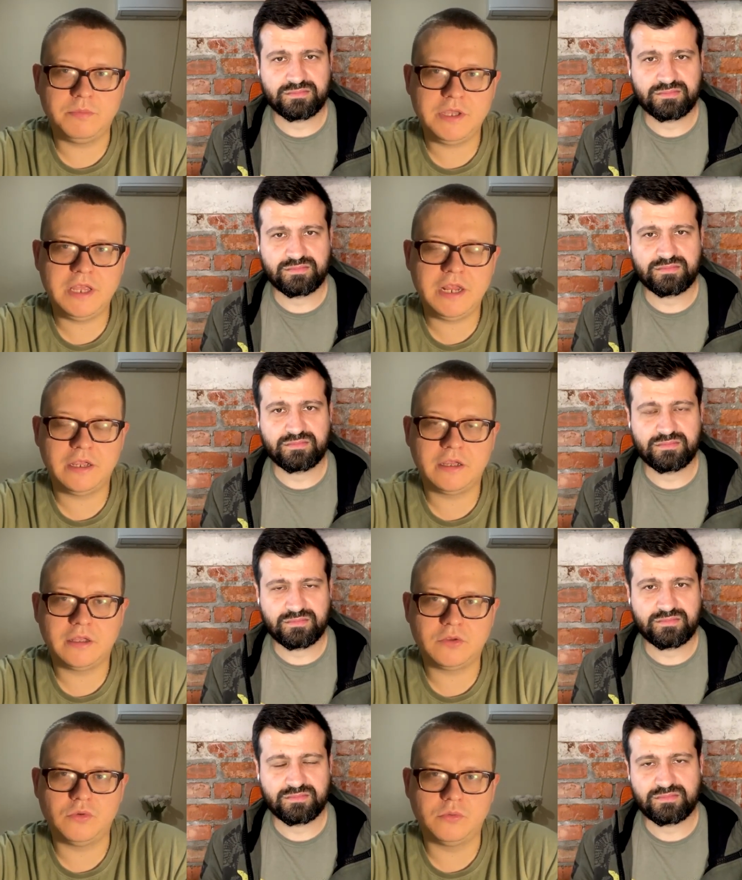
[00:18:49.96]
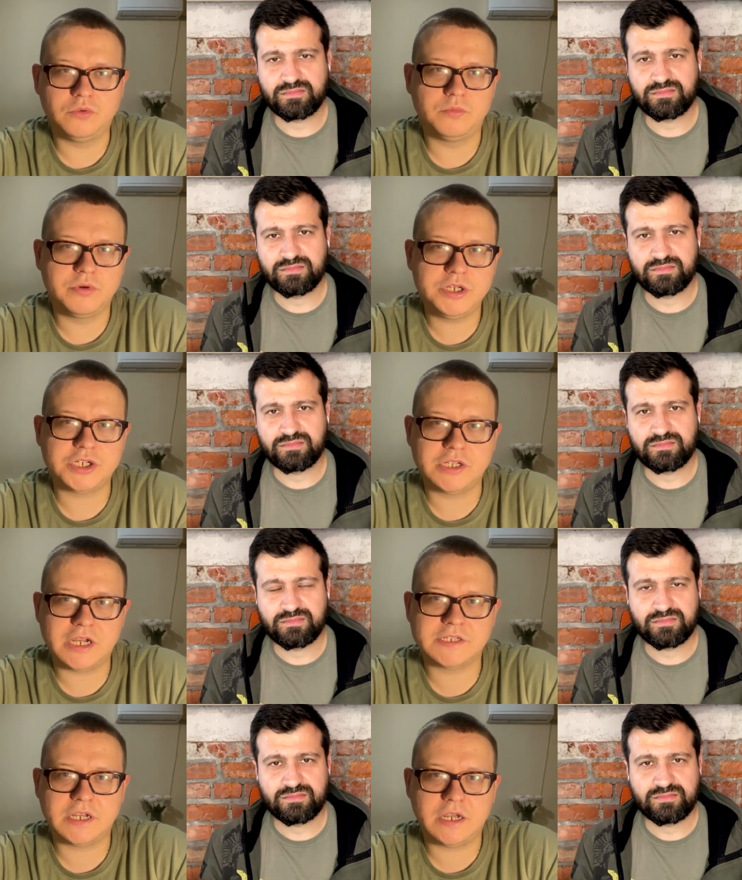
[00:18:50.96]
Speaker 1: beginning to to breach
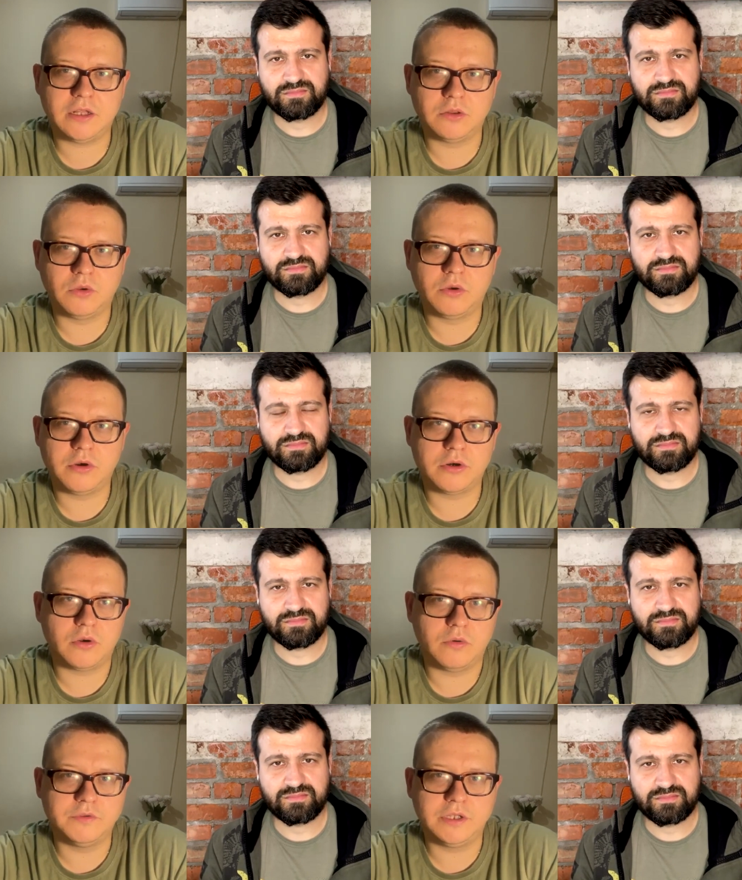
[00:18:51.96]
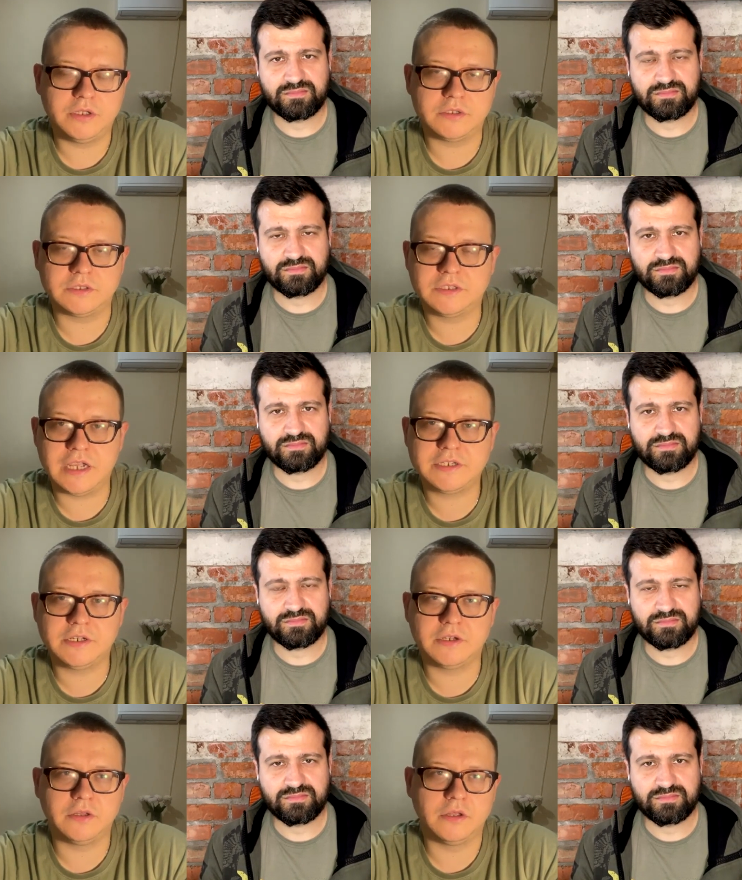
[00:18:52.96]
another layer of the
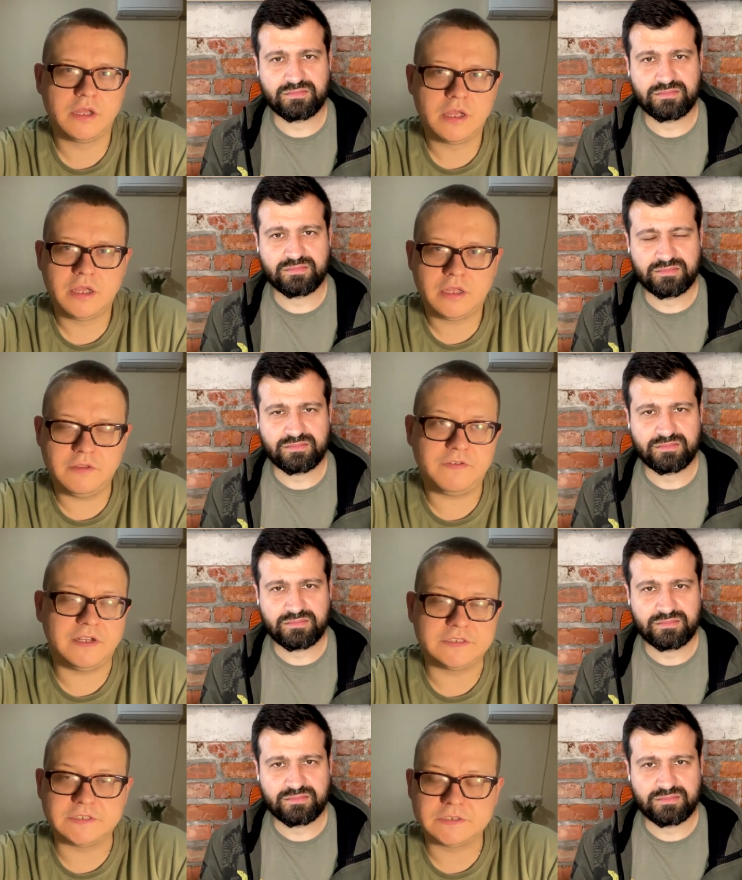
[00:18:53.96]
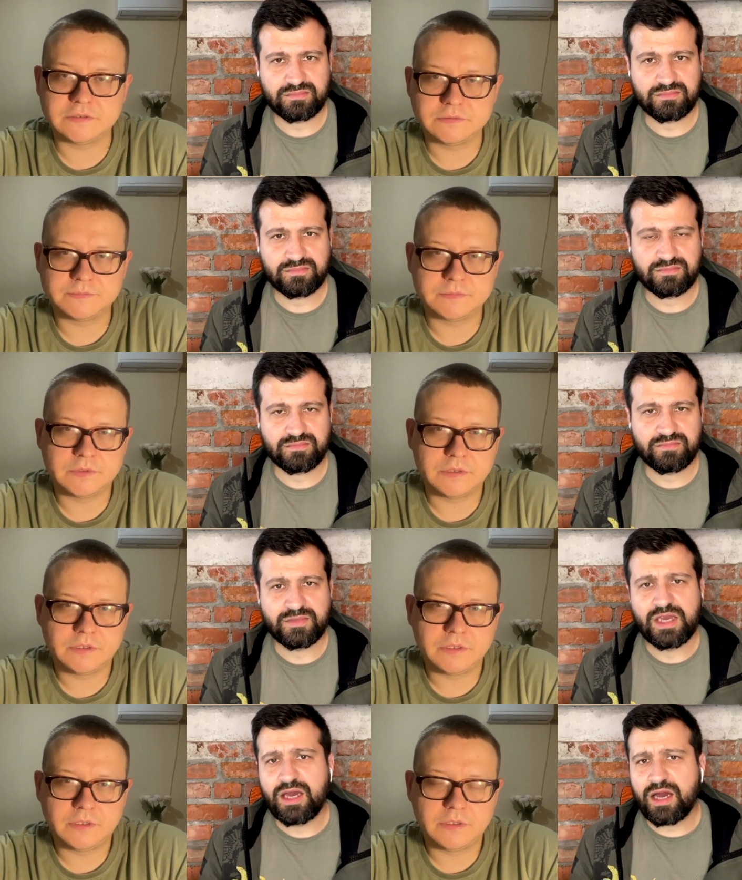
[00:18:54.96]
tactical defenses.
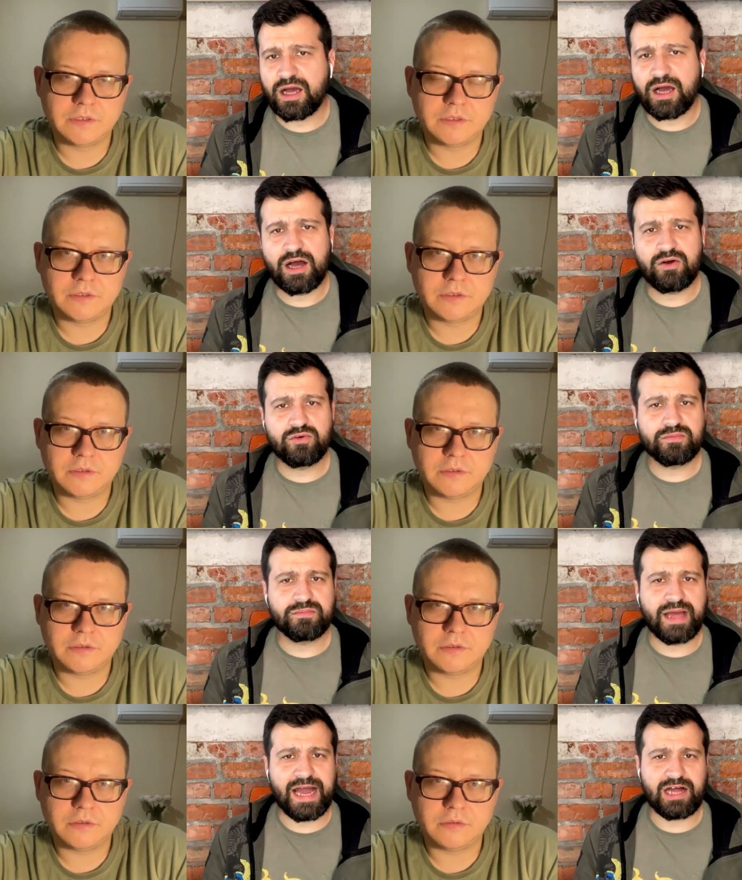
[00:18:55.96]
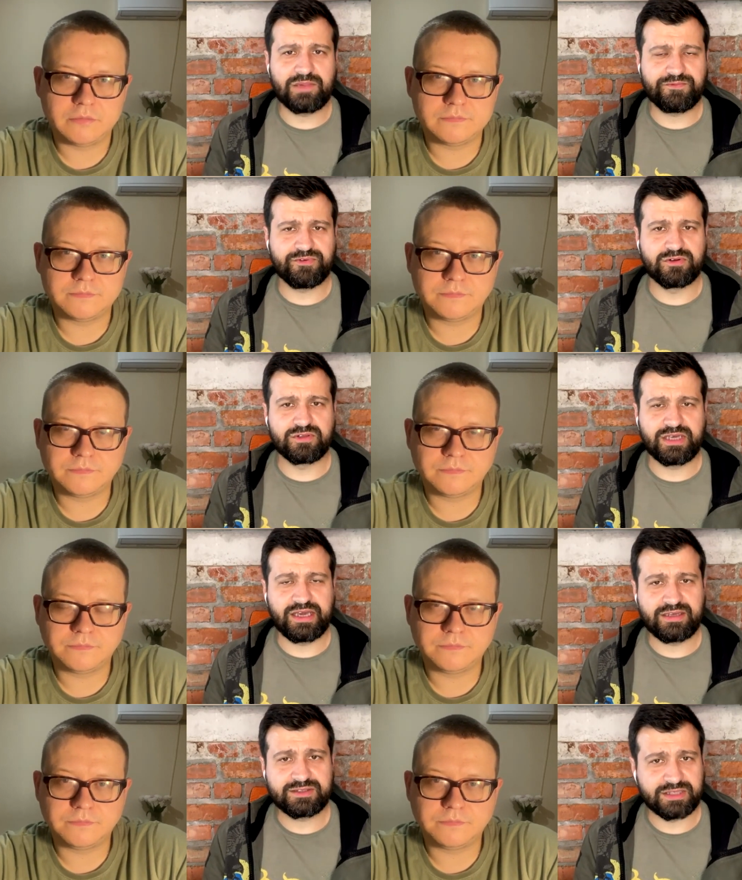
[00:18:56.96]
Speaker 2: Uh, how helpful
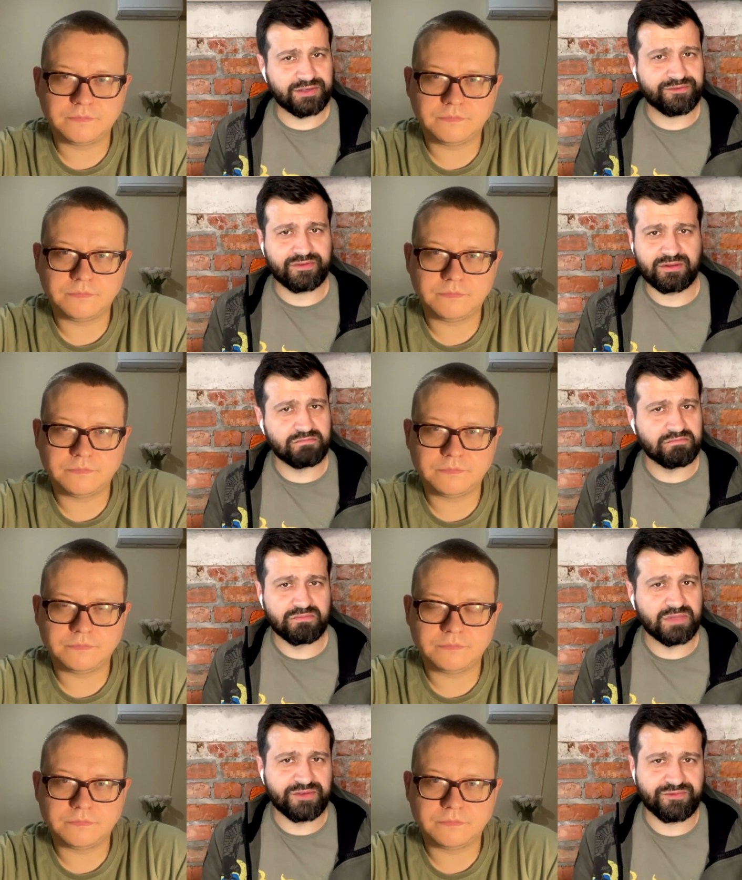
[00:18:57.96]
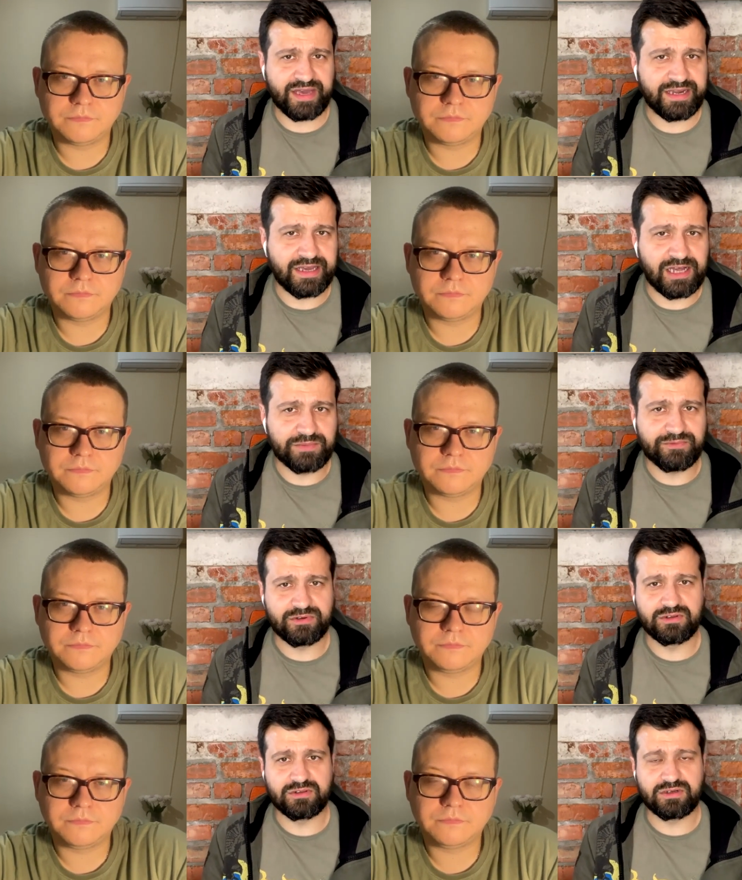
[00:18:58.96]
is if mm, if any
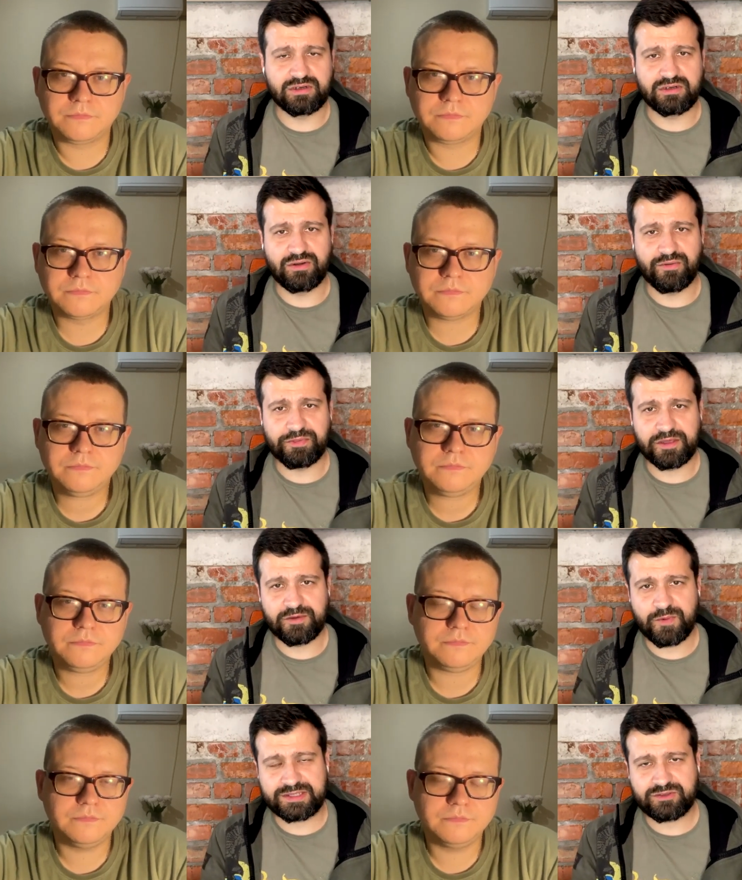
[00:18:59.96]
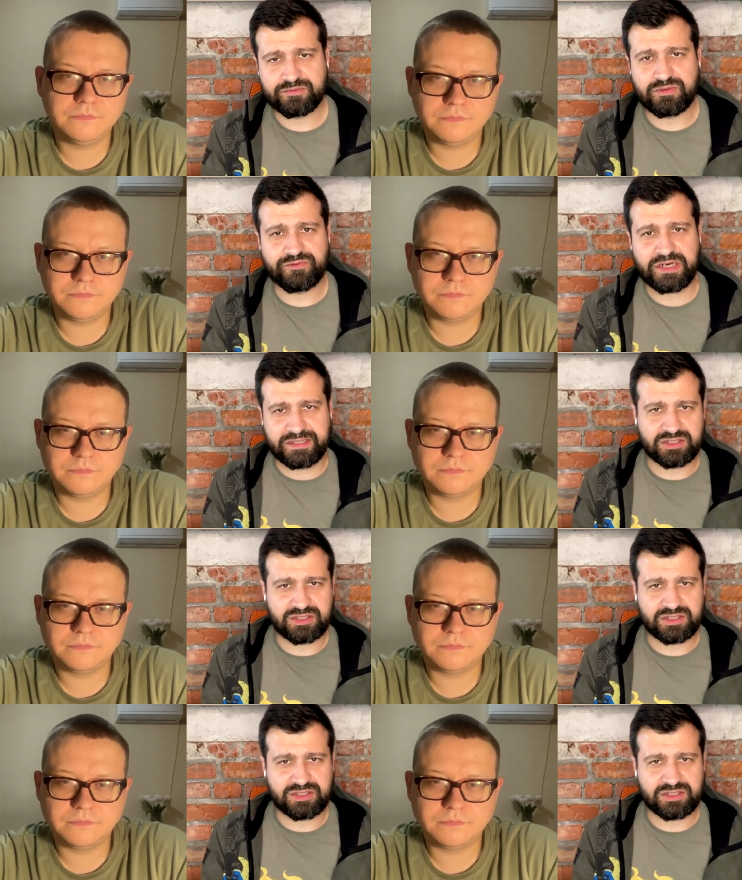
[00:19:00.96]
helpful uh, the Western provided